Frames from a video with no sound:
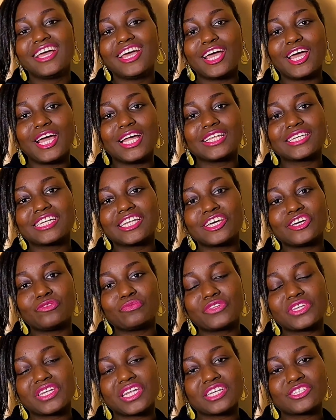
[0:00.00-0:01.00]
And
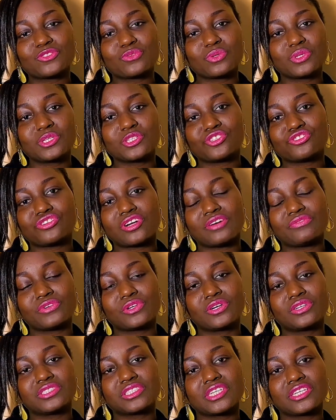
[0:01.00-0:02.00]
the next one is travel
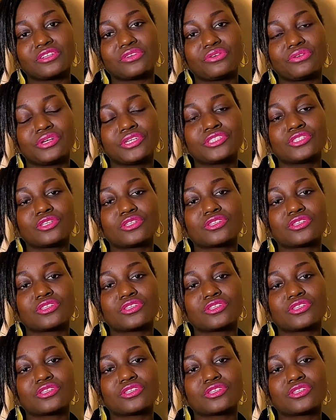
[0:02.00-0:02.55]
content creator.